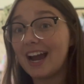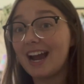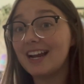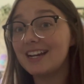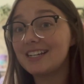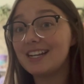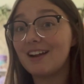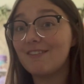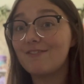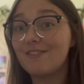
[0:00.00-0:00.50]
I
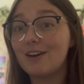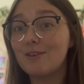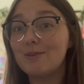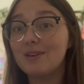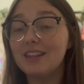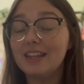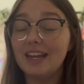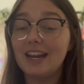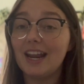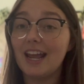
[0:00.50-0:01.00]
just have fun
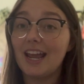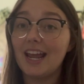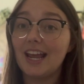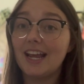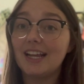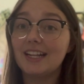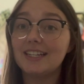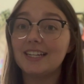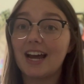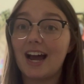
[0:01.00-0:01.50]
with it
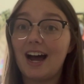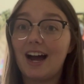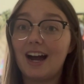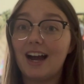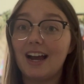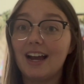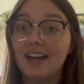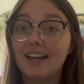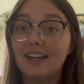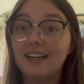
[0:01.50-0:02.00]
and
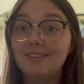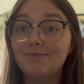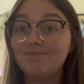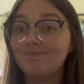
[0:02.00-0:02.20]
I